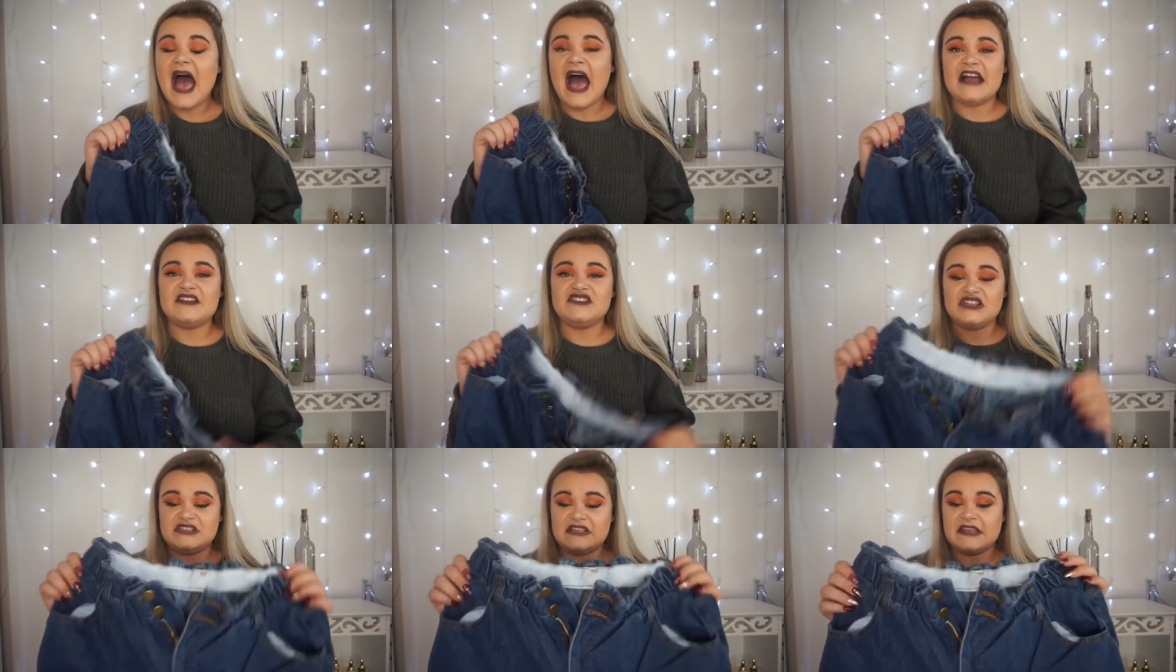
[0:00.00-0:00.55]
I
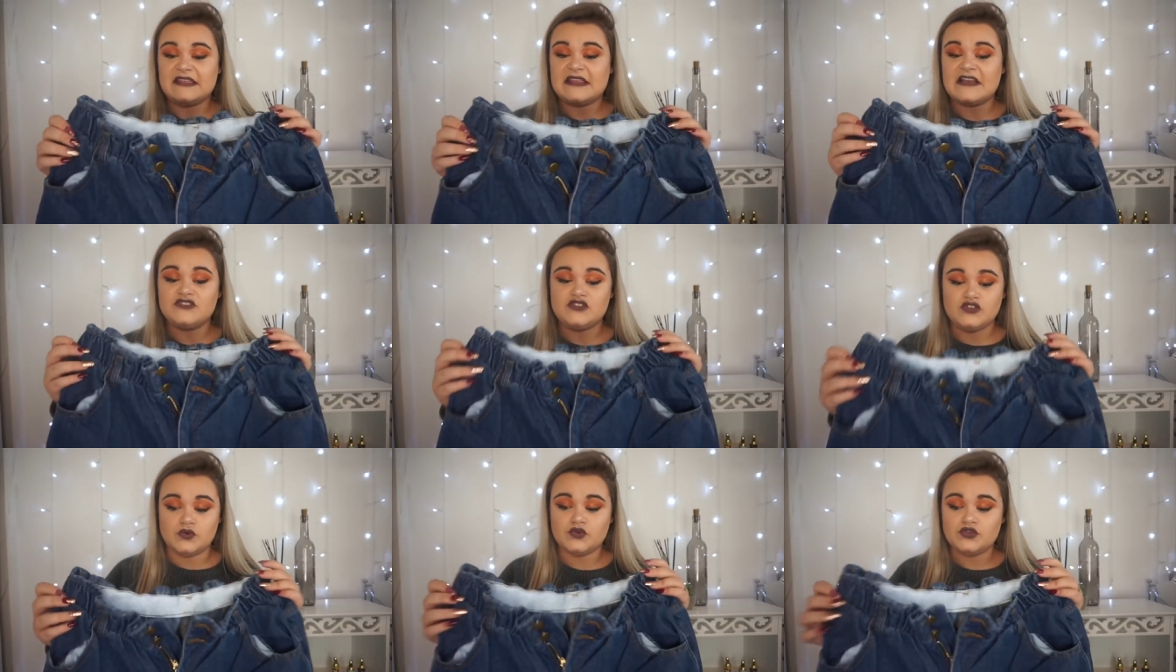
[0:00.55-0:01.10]
just think they're
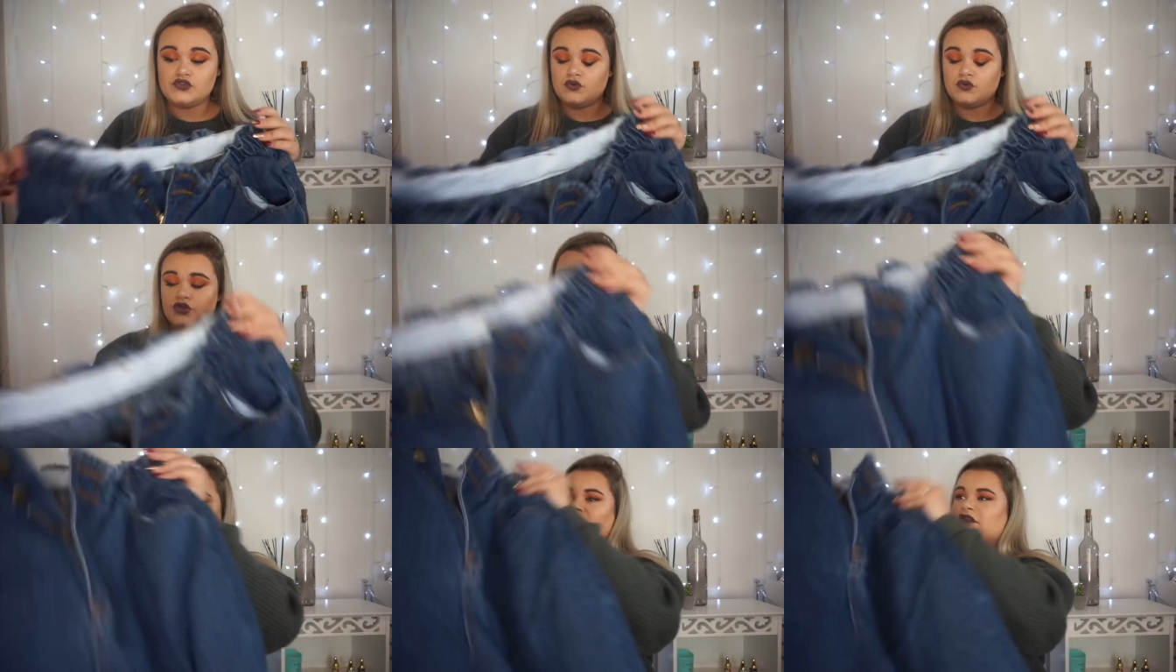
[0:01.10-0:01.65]
so
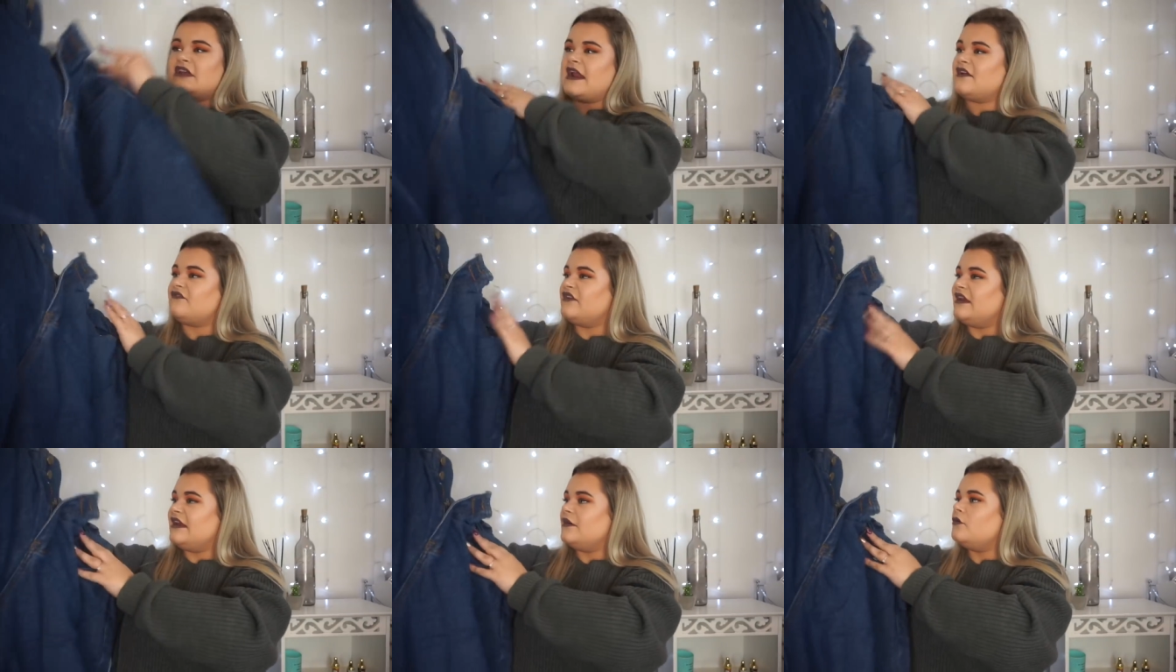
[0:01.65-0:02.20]
cute, and I
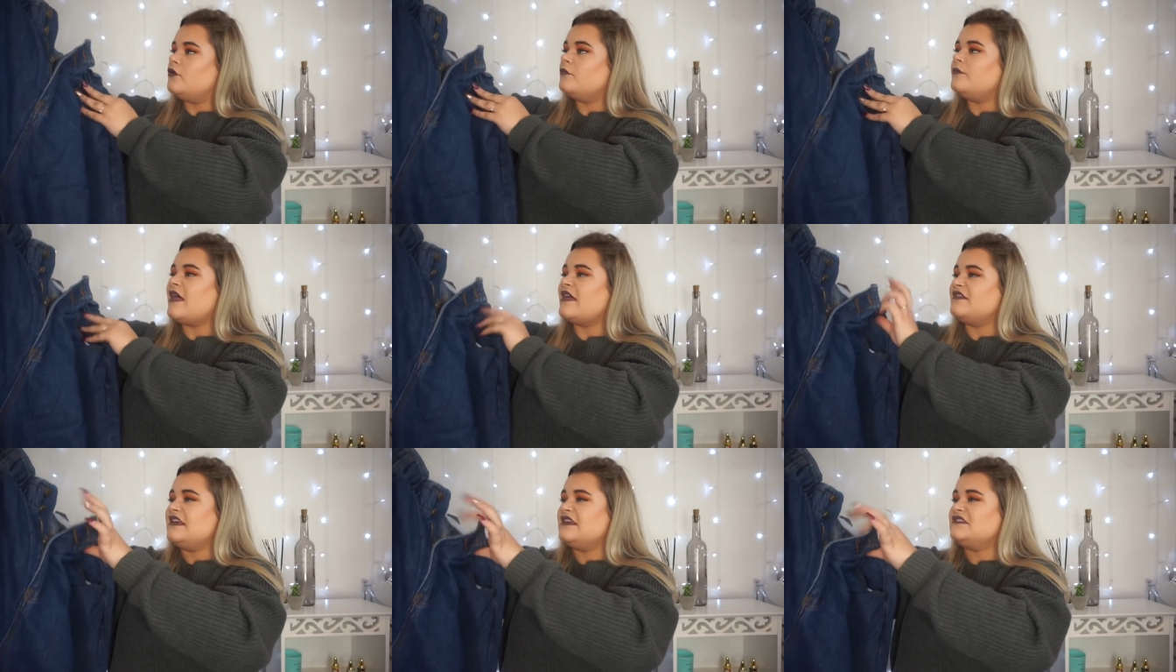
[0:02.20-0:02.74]
really hope
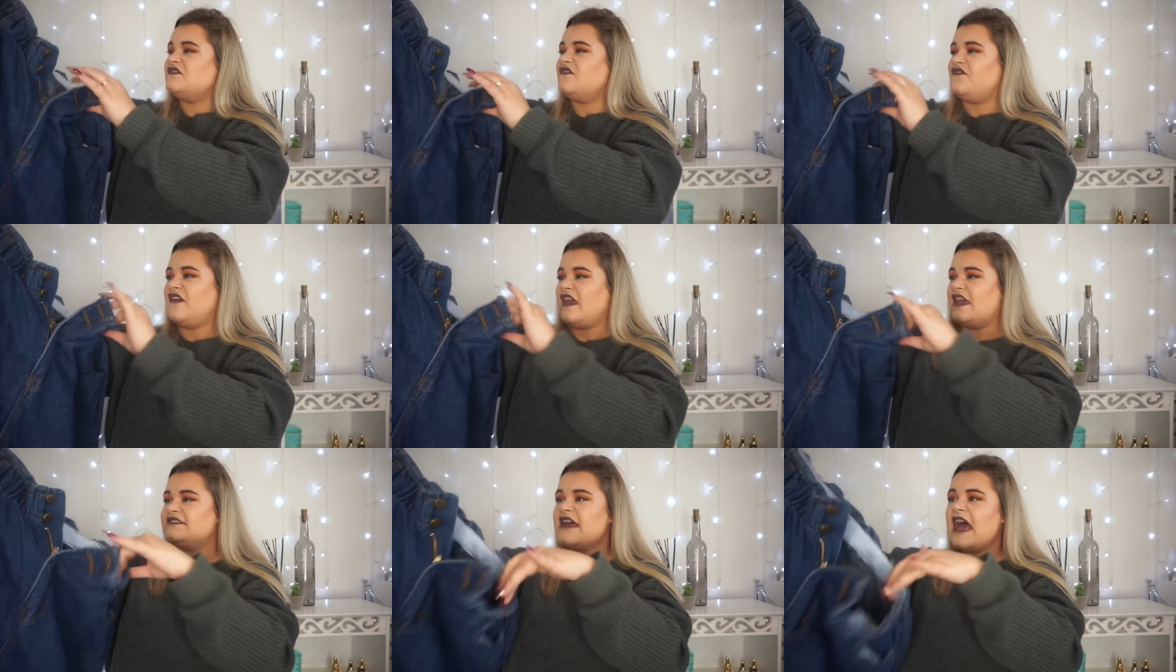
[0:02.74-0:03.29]
that these
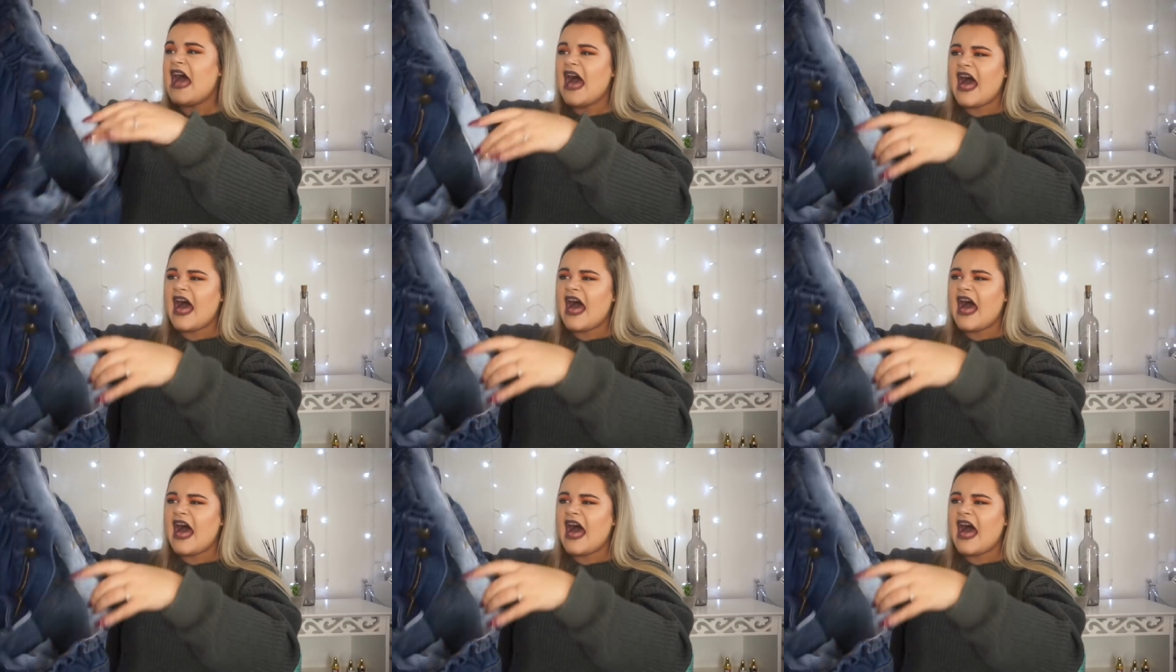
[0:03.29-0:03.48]
fit.